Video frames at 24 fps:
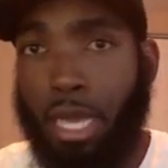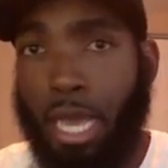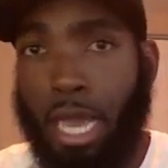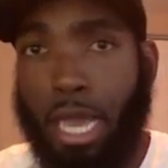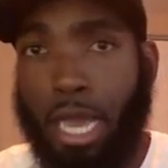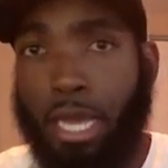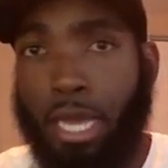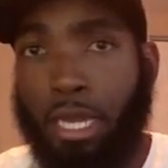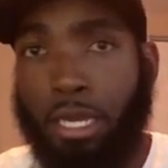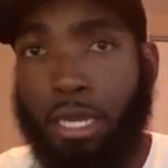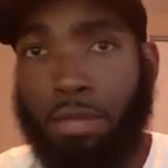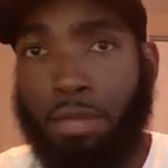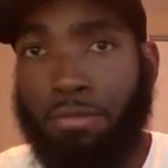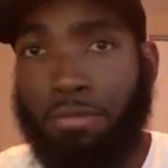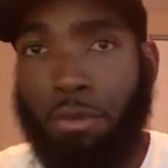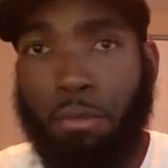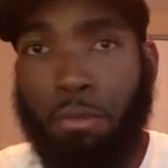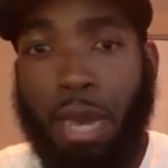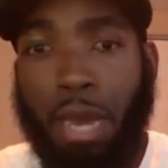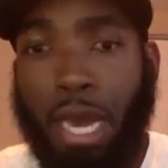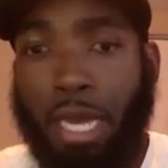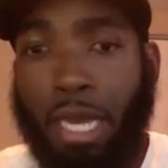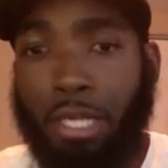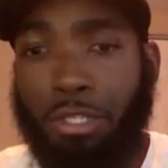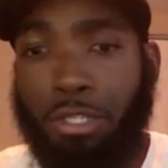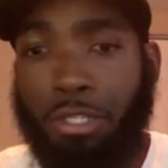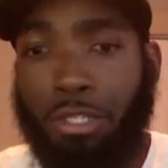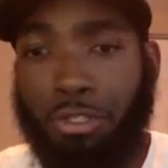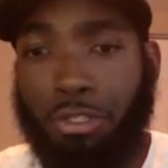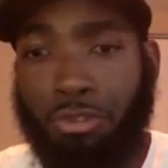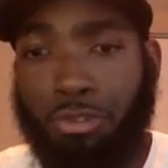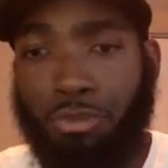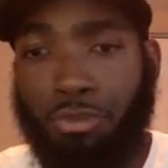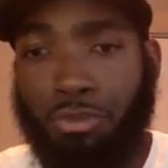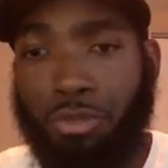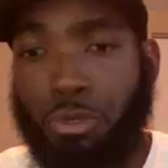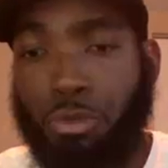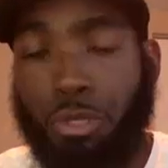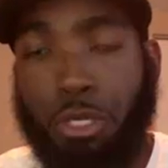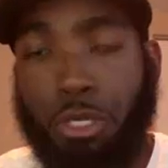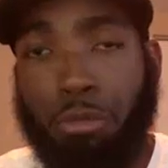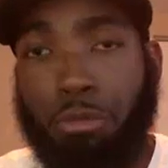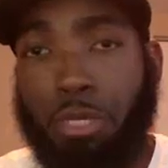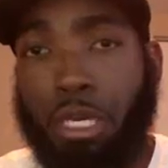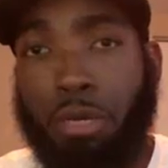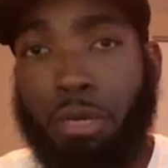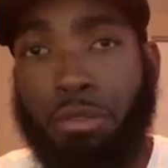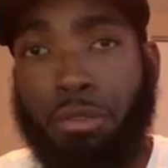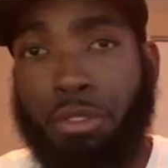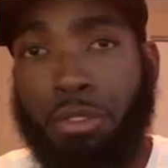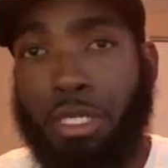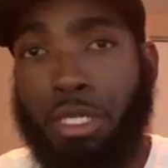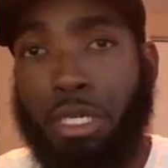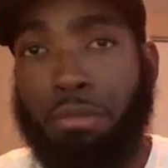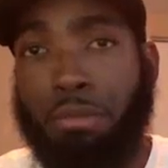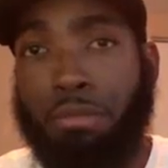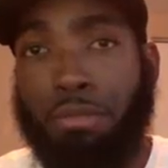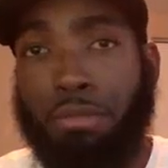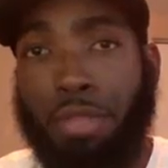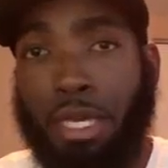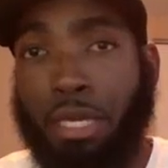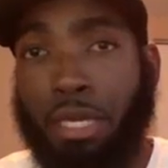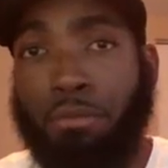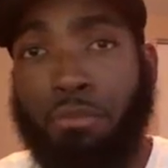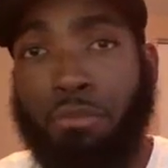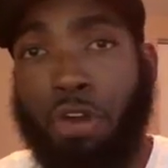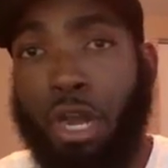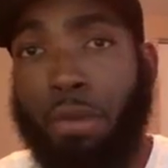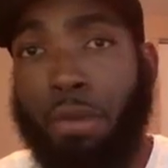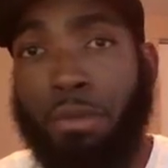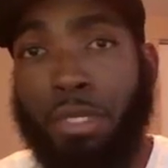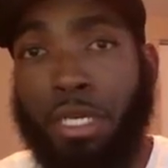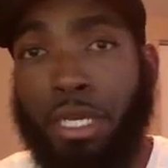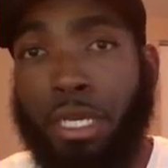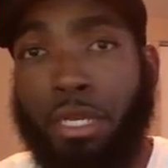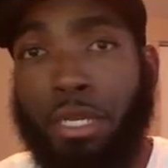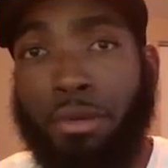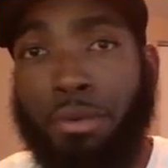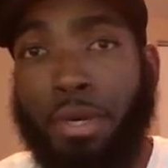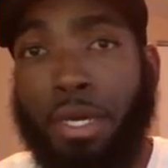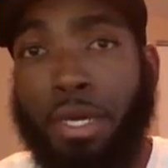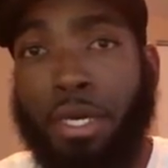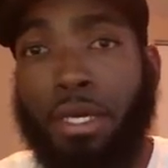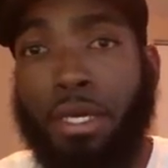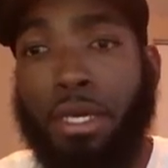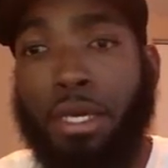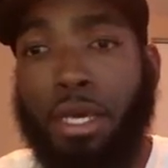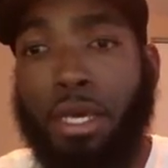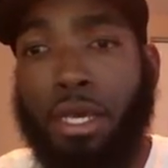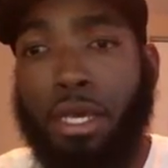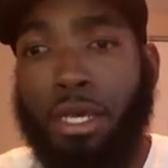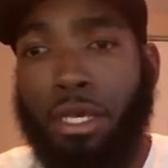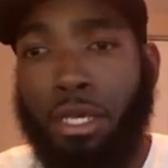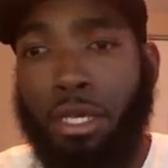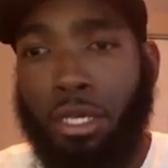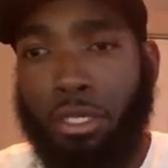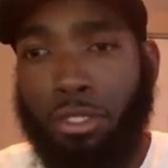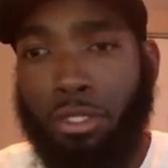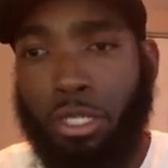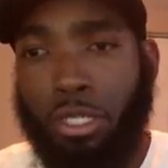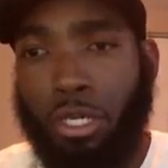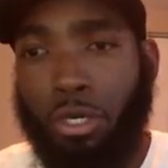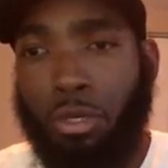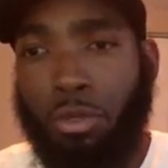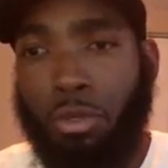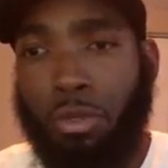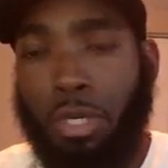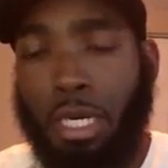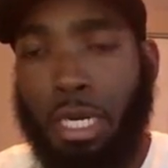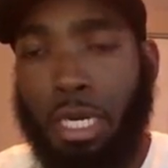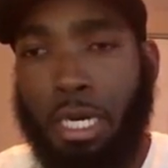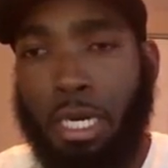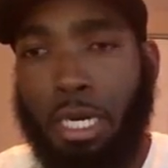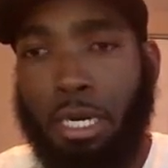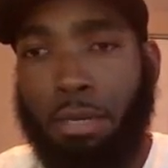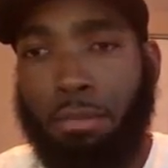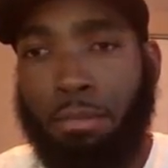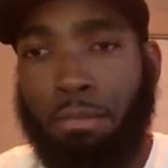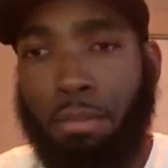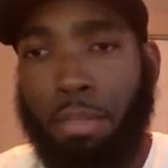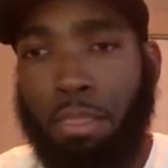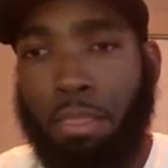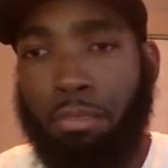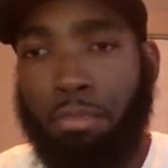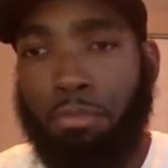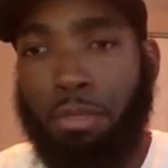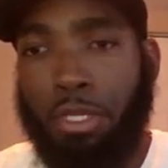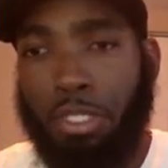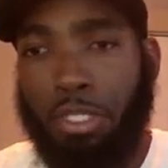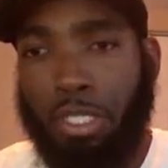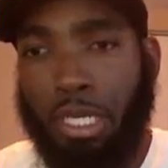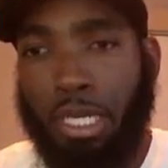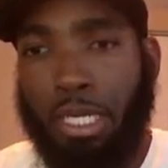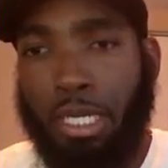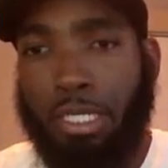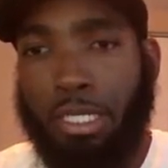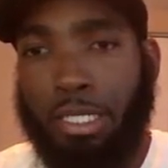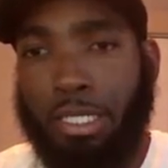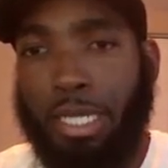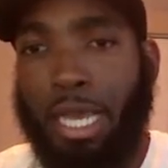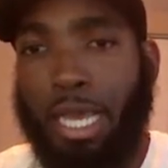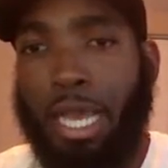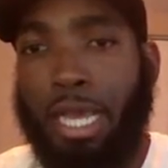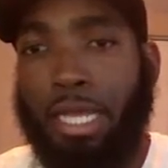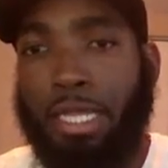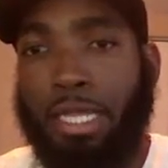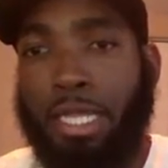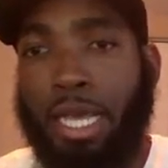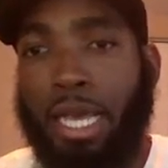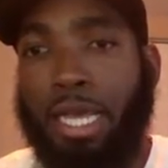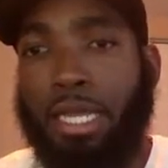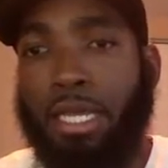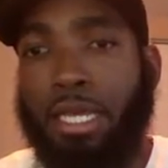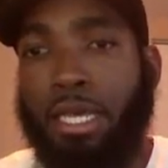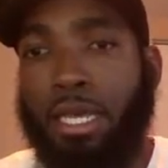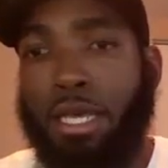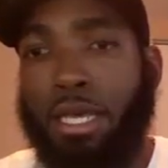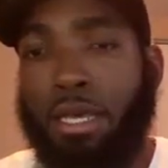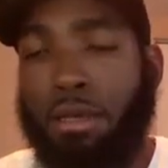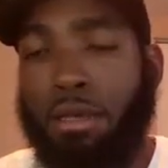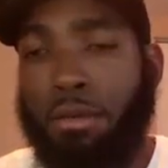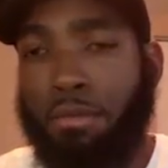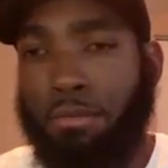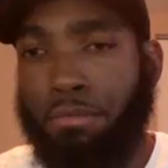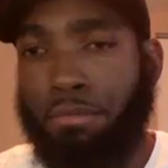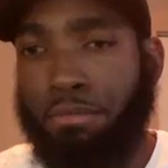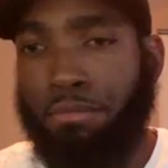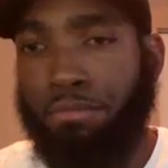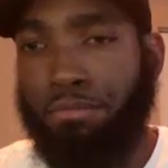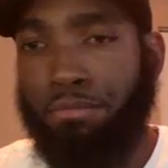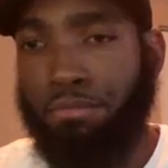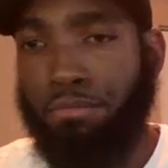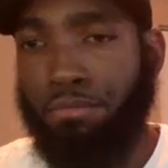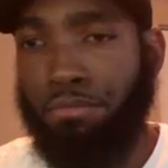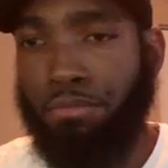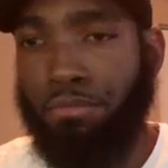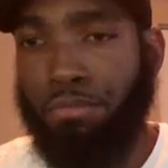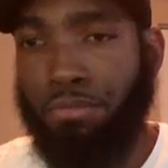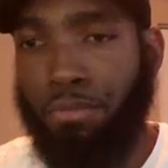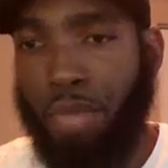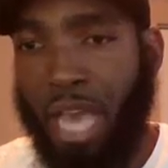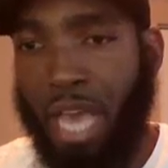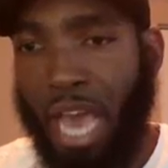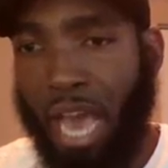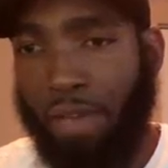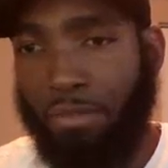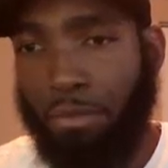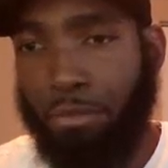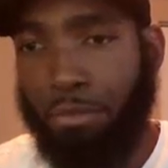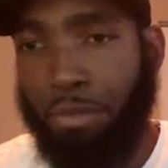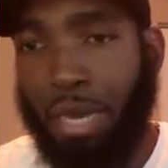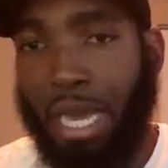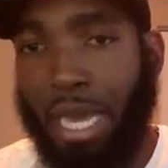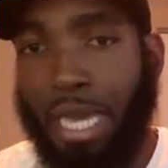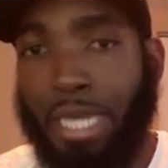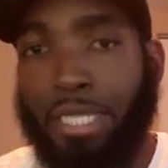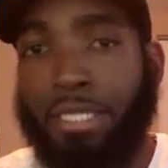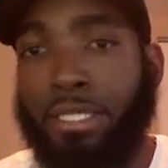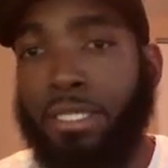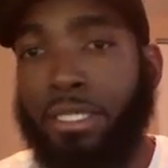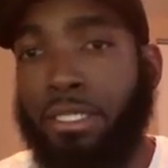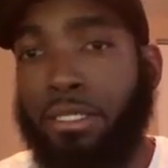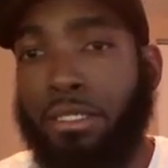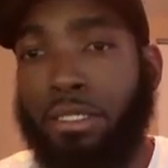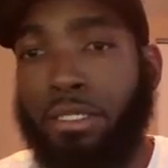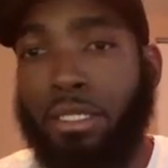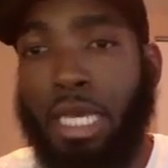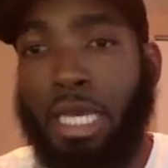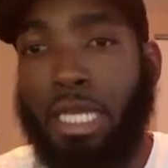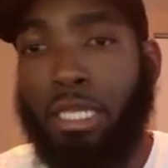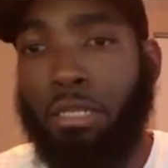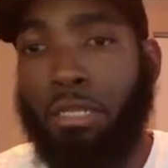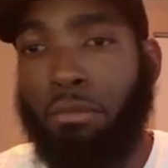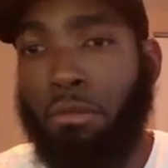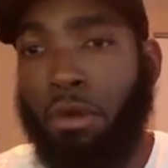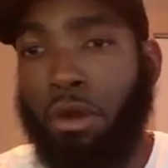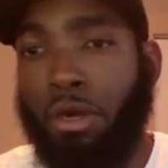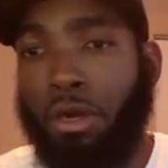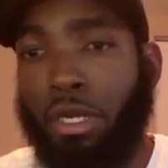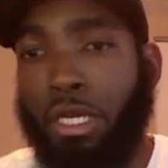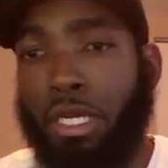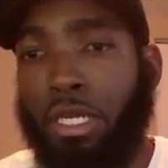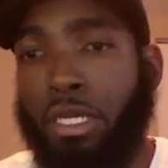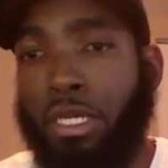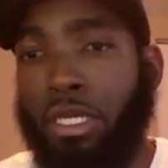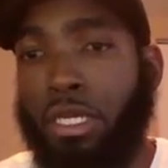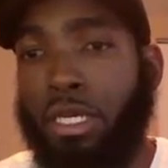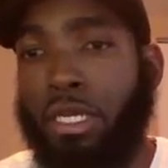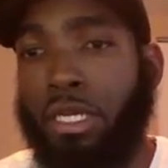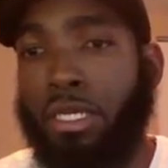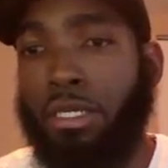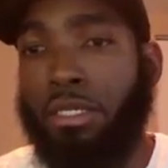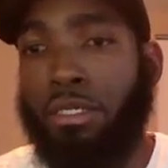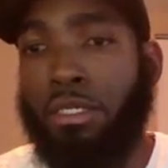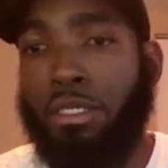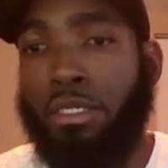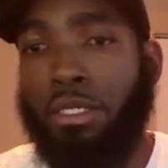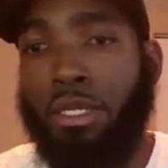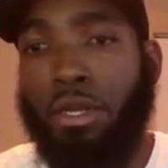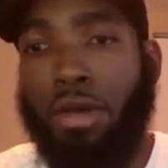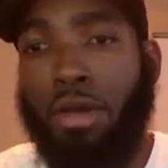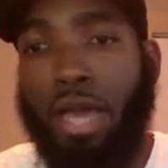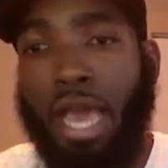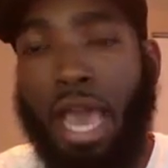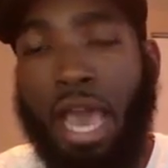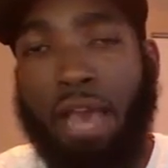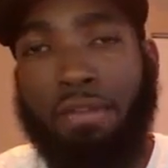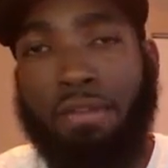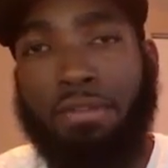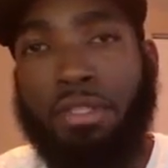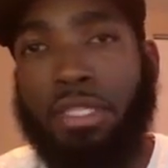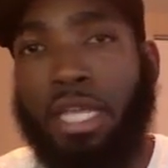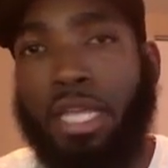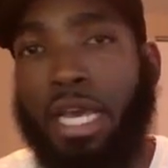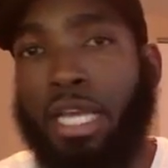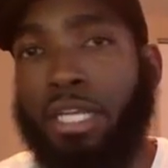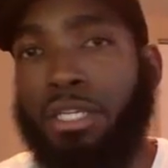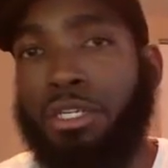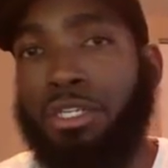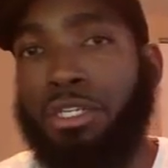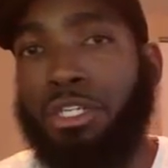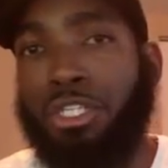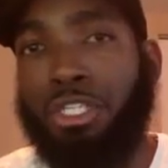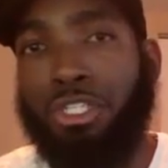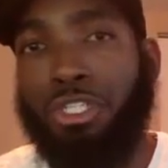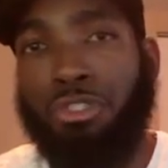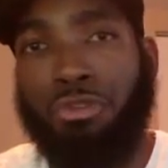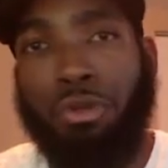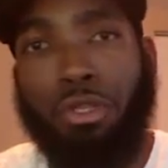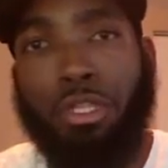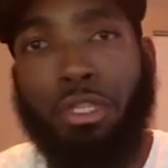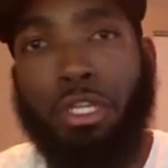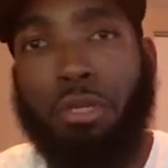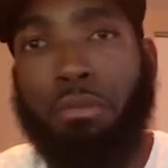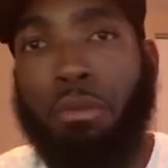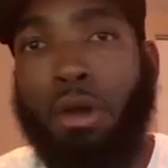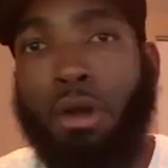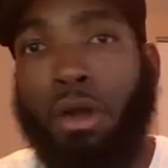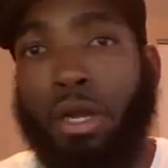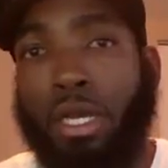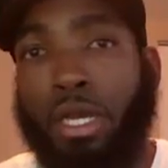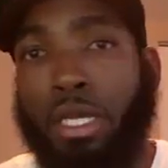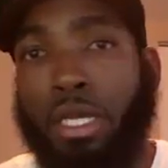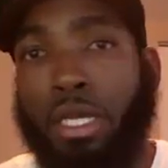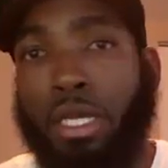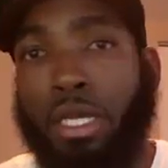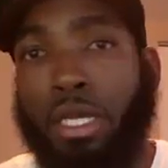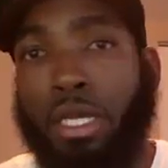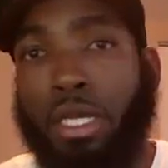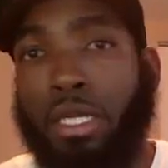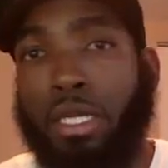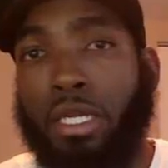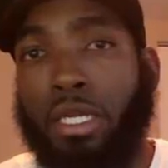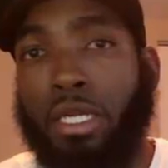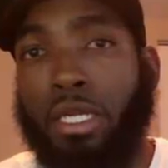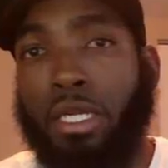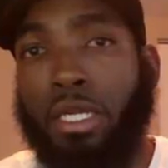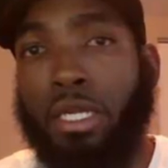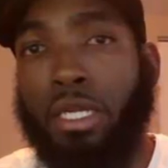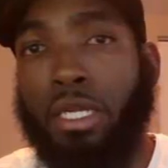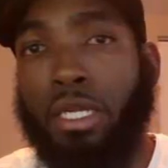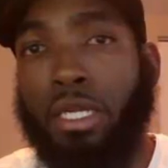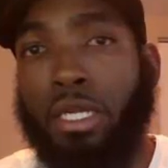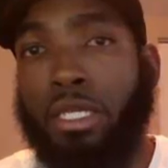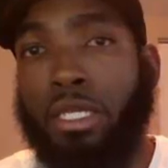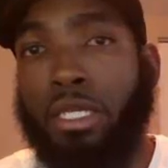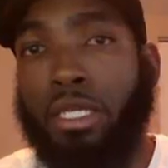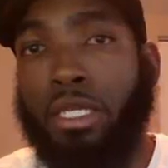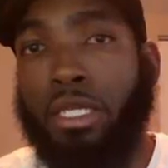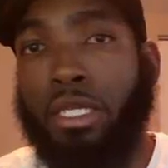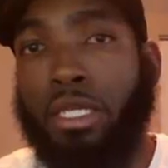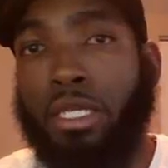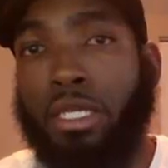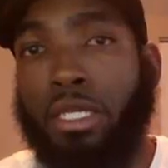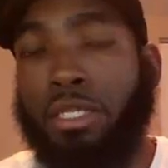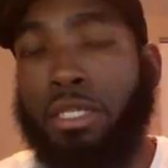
And if your mind is screwed up, you wouldn't be able to even think properly anyway. So um, just understand that having patience in the market and you know having that good strength in the market is very important